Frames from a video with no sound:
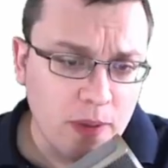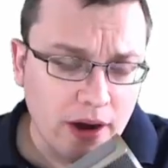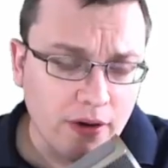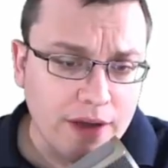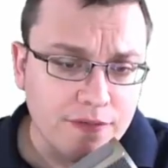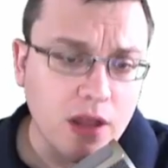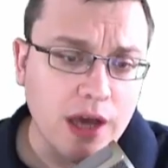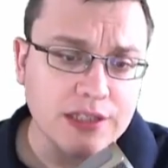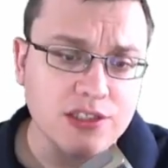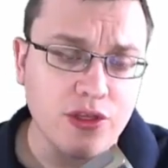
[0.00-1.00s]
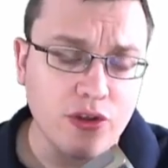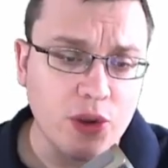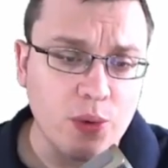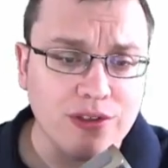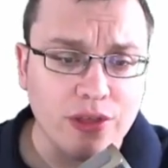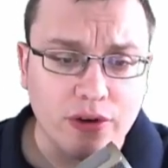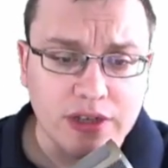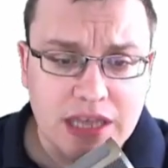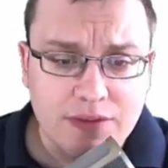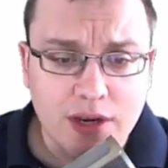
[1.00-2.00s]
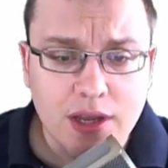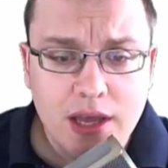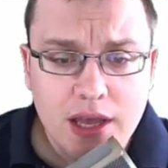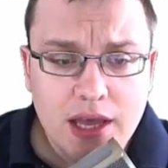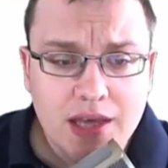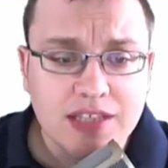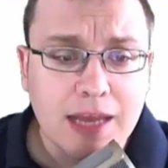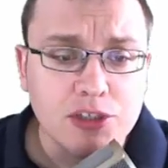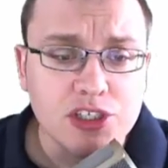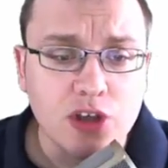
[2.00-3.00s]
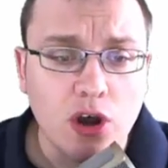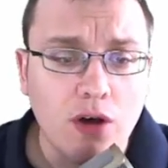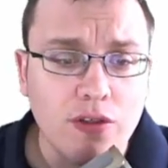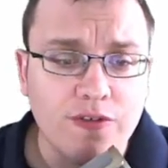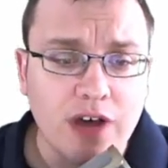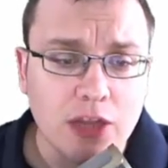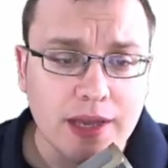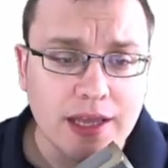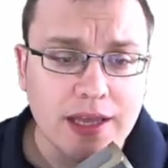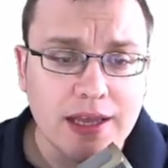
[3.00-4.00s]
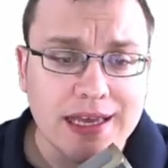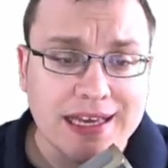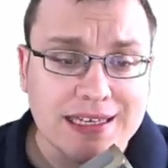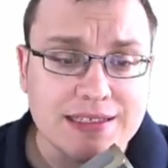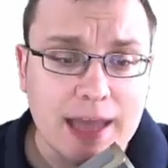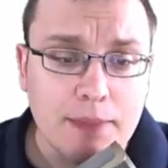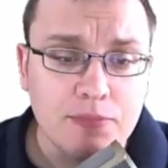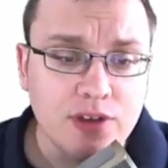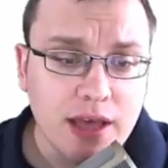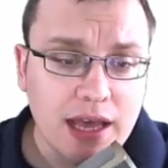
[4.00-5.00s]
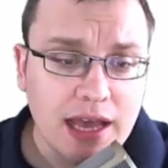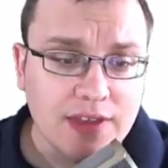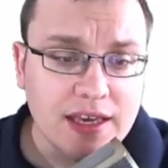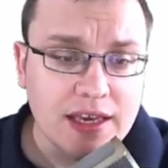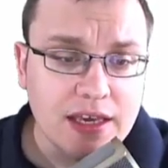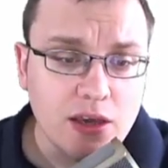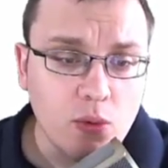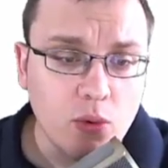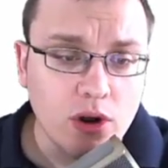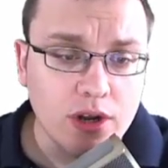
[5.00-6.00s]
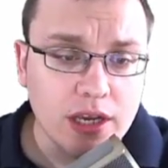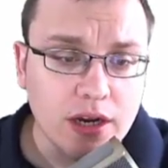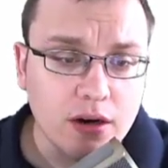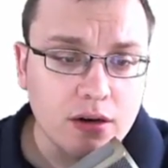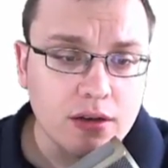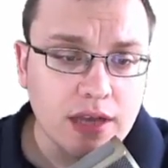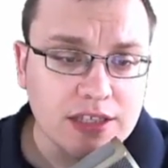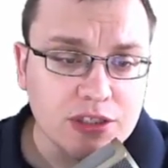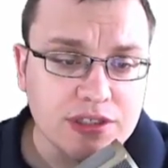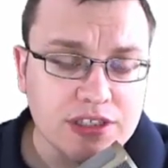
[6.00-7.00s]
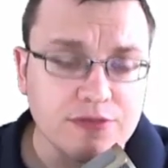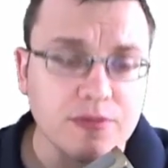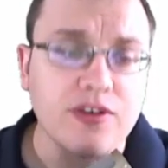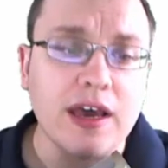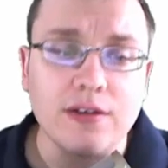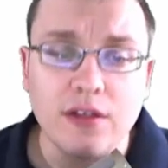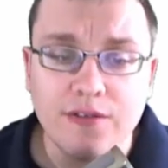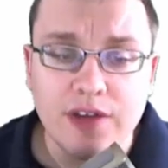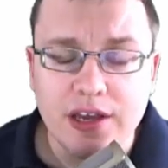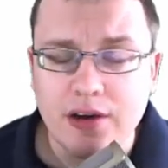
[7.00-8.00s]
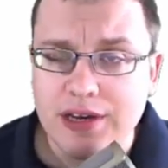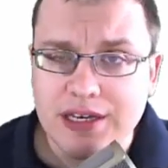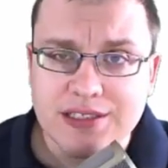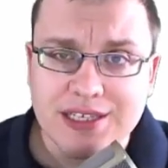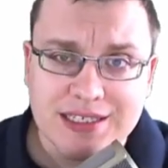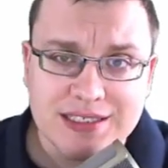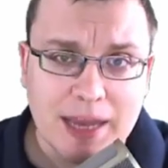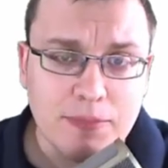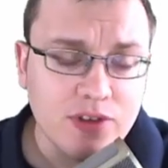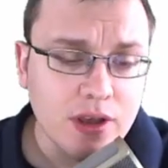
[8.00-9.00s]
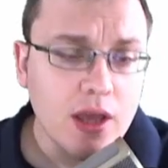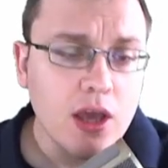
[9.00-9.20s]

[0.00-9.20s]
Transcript: paragraph, lines 31 to 37, establishes all the following except. And the key word here, as you can see from the title of the video, is except.